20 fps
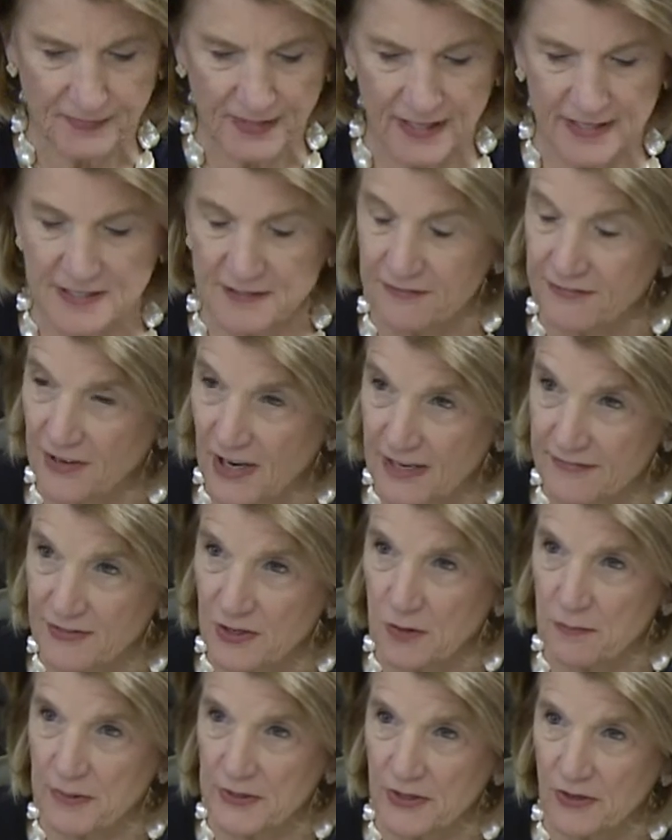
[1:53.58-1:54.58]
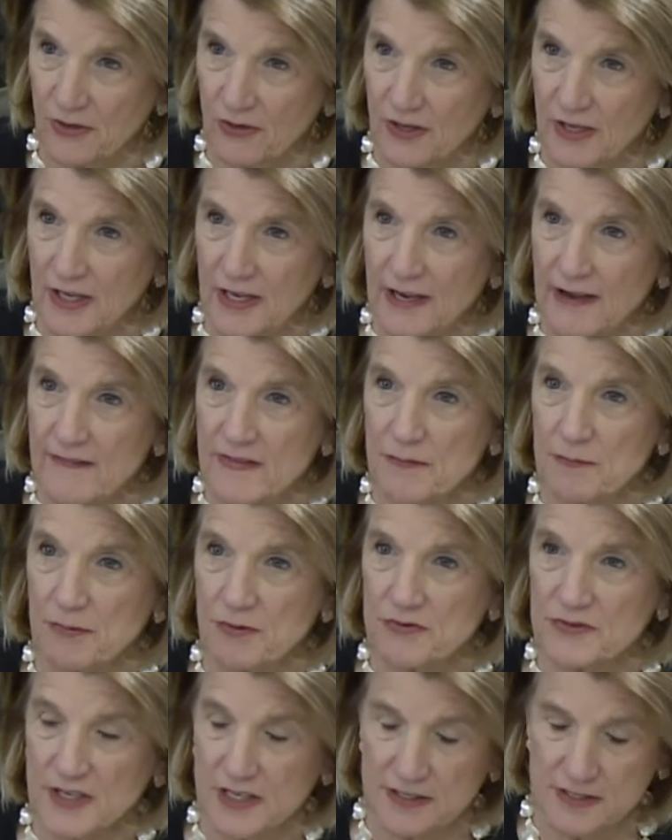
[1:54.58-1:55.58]
It's a 5-year bill that
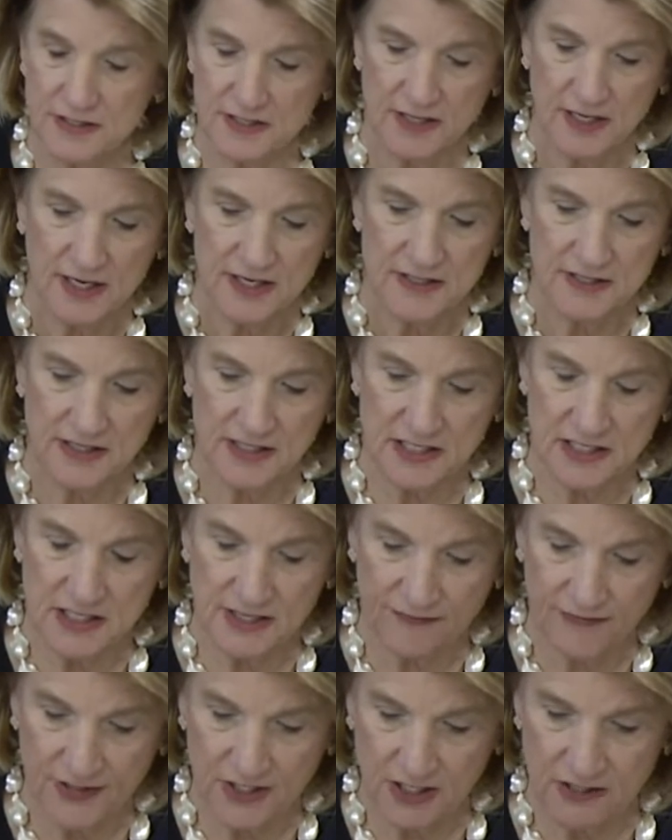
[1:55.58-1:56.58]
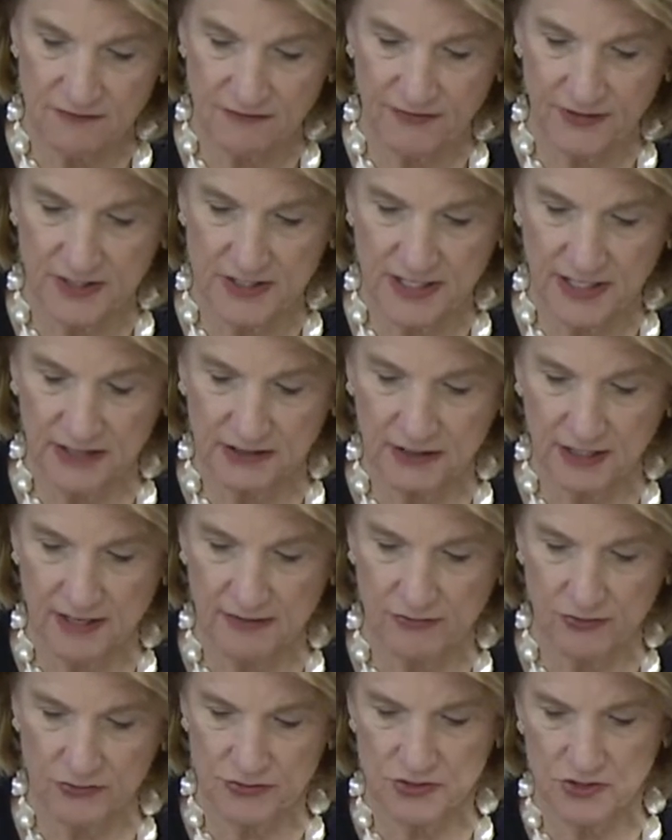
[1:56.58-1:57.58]
presents significant funding
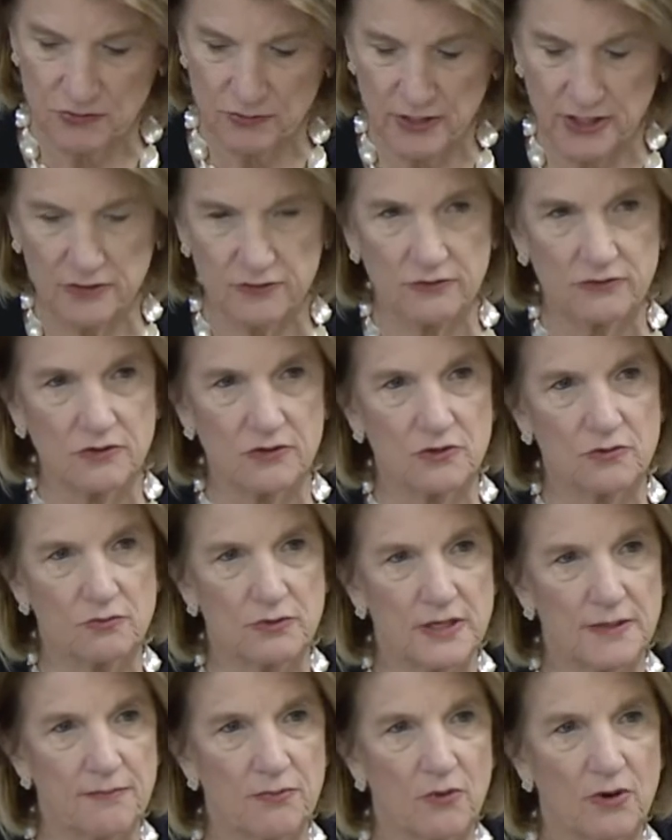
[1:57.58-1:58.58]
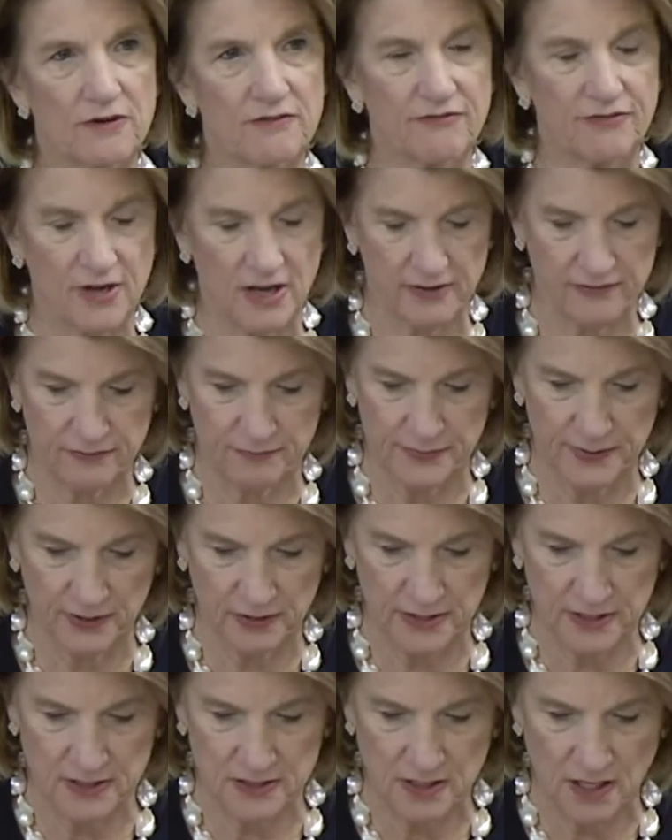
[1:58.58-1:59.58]
levels, $303.5
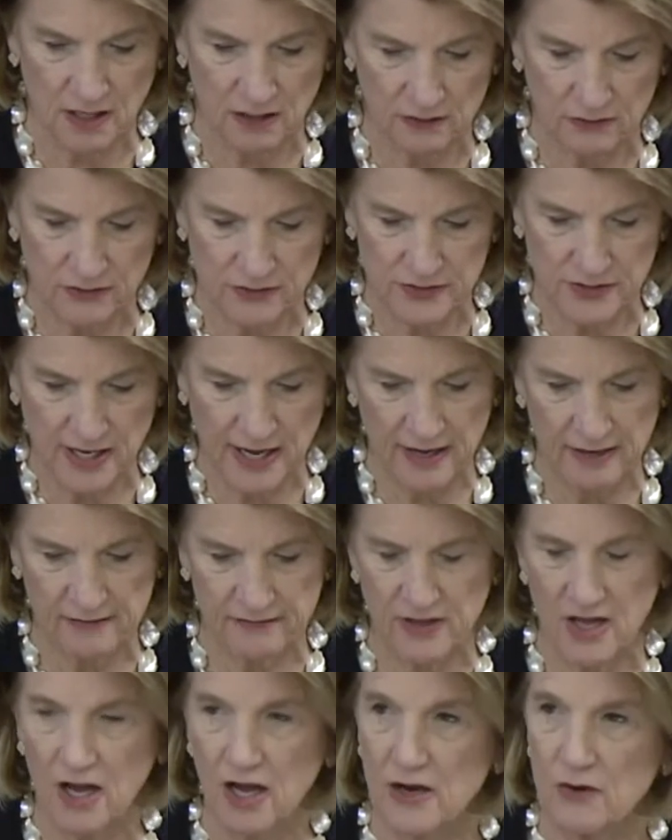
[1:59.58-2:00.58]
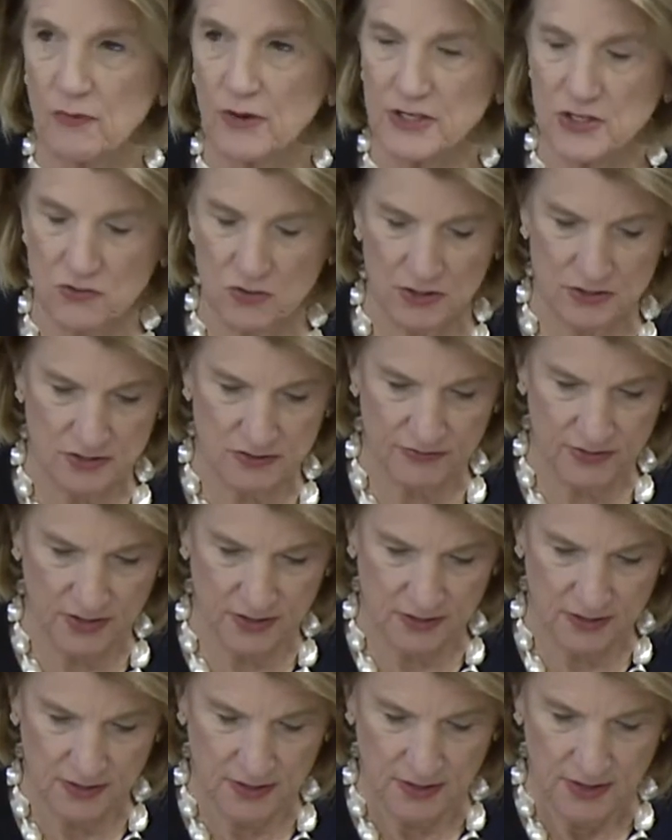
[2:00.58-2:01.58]
billion out of the Highway Trust
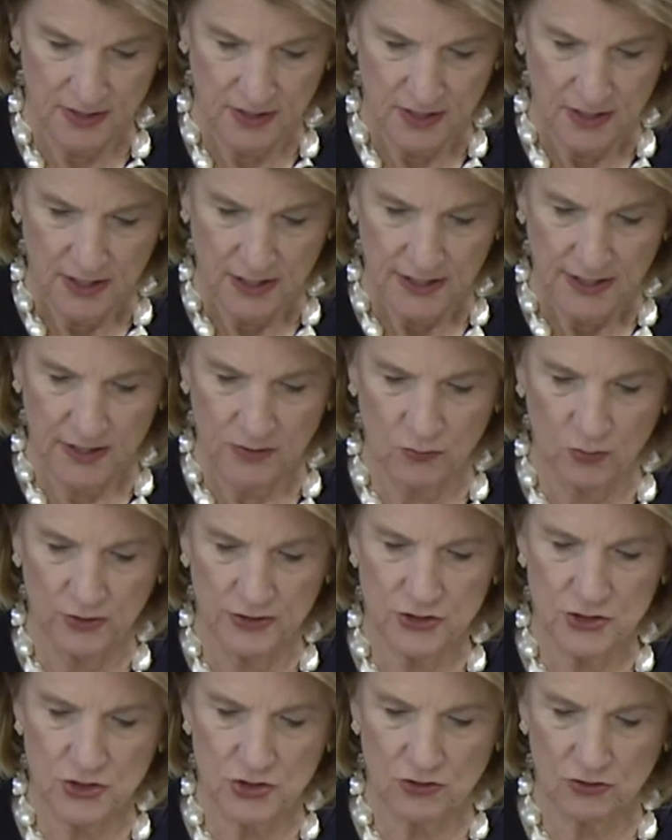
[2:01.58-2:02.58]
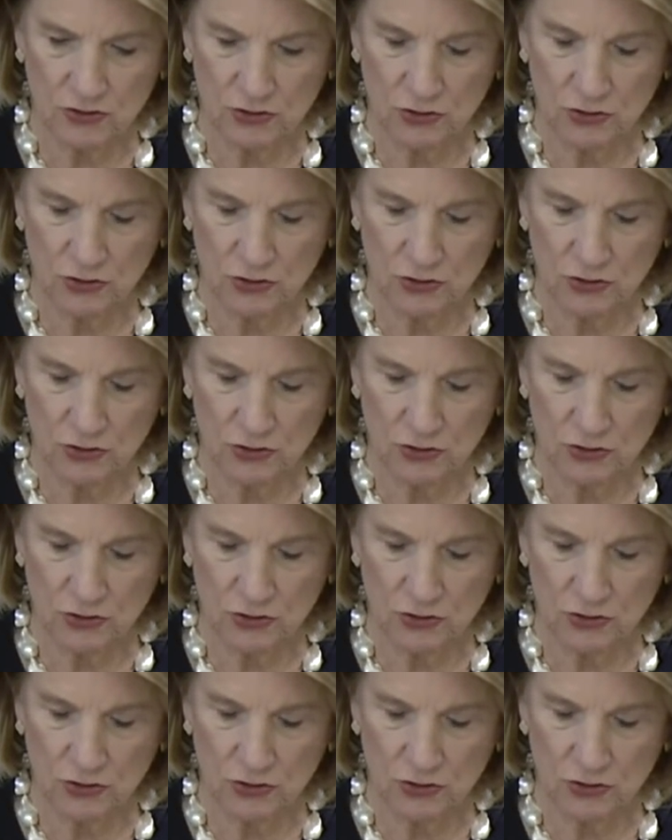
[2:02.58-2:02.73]
Fund. It will ensure